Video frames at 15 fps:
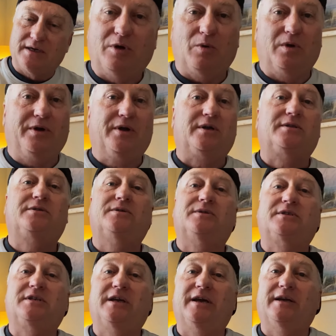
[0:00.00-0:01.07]
but we're not too
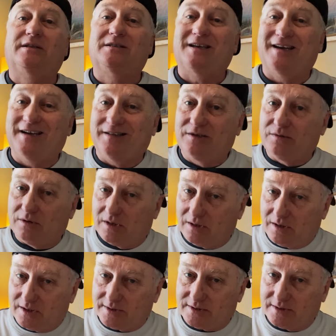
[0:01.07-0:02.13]
scared to add to our
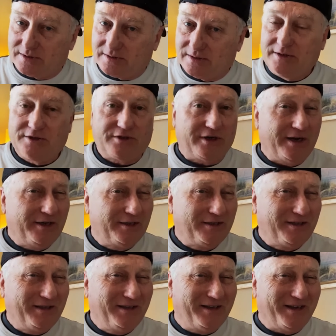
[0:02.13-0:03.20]
losses. Strange
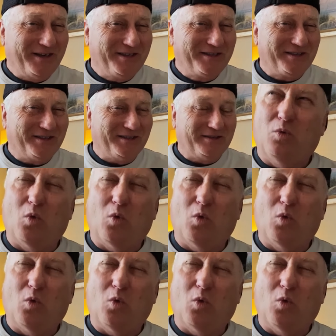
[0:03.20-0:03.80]
thing that, isn't it?